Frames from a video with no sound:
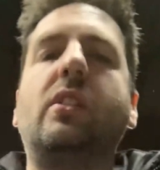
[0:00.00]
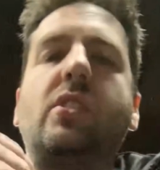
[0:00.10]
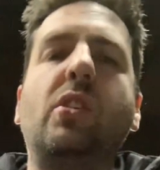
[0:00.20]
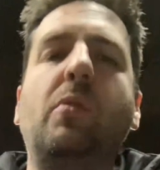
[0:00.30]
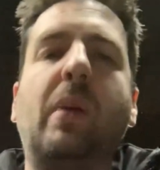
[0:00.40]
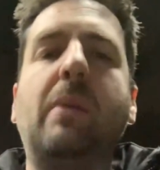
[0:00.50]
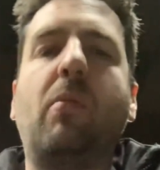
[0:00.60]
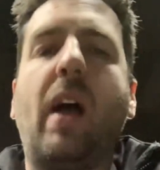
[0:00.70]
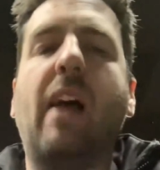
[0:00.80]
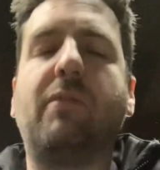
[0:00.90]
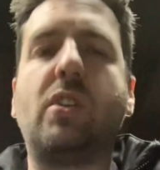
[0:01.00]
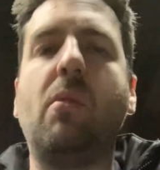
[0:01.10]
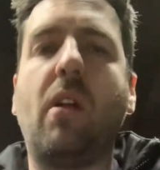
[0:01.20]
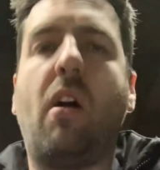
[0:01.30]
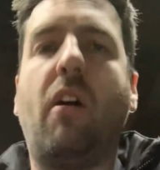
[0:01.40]
Do people have
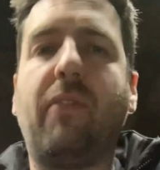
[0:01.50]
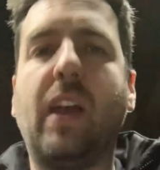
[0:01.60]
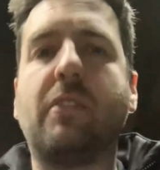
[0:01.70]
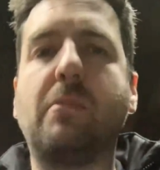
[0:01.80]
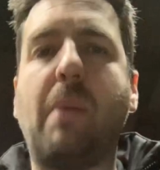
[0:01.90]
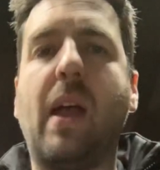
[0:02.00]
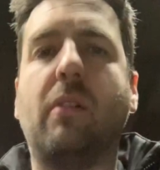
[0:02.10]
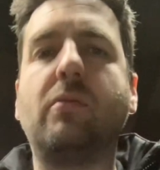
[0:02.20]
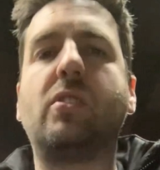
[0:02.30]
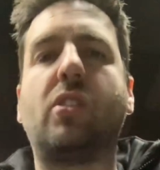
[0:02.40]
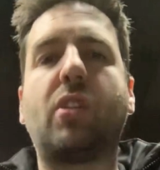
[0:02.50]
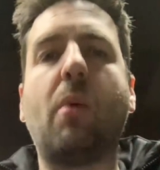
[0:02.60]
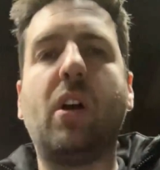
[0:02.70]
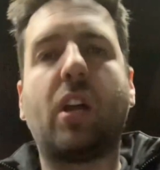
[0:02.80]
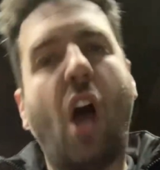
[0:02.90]
£2,500 to throw
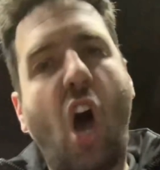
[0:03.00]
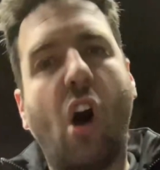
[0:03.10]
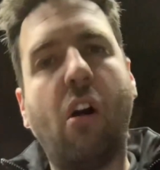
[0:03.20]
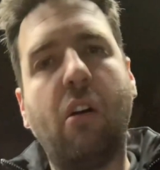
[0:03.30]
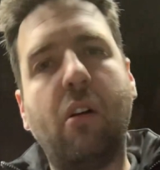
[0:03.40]
at a car